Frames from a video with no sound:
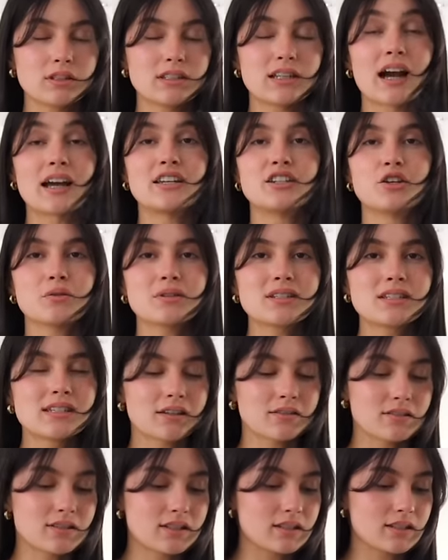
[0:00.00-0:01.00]
And I know it
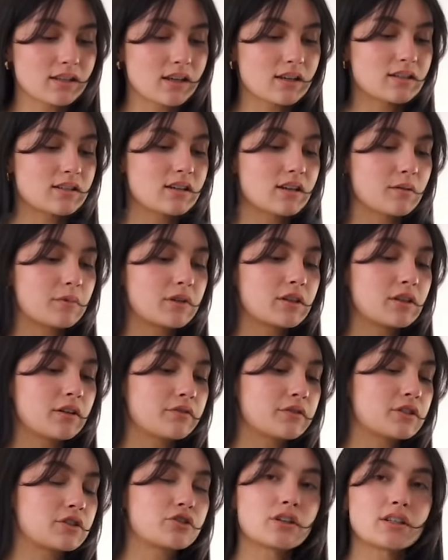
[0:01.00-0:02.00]
sounds disgusting, but you
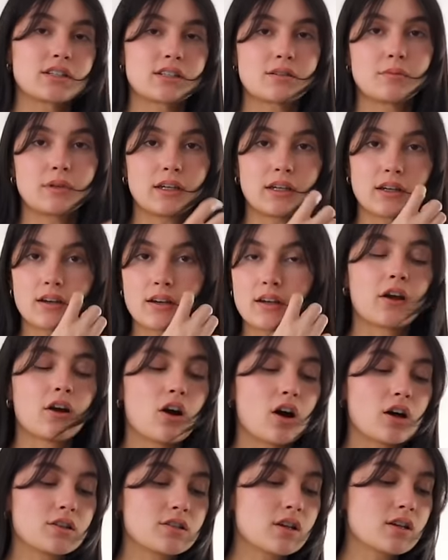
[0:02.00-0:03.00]
have to trust me here.
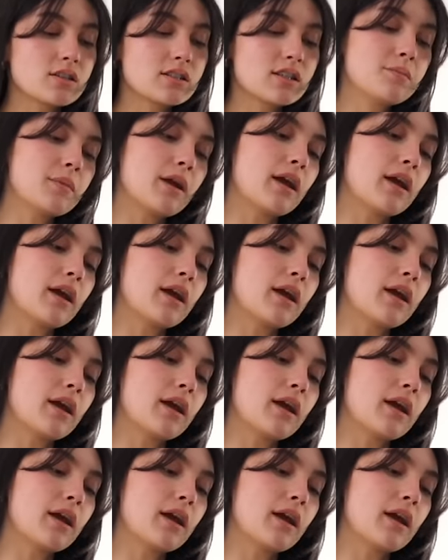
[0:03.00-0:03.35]
Hot sauce and